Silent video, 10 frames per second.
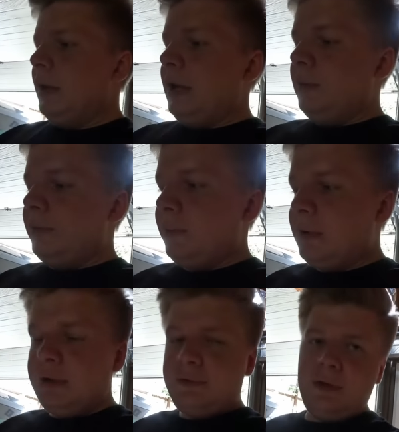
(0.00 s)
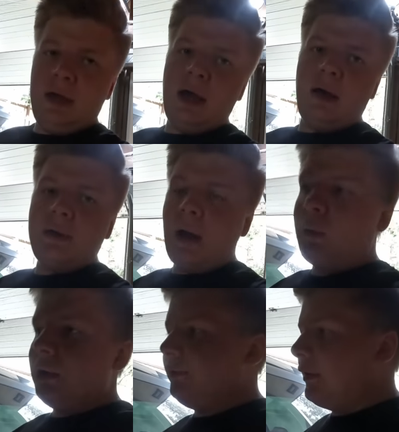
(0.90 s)
Anyways, we're gonna see how
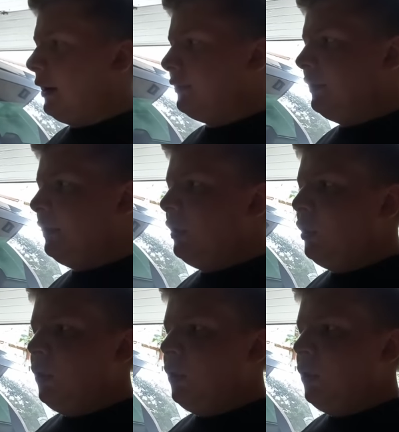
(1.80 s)
that works out.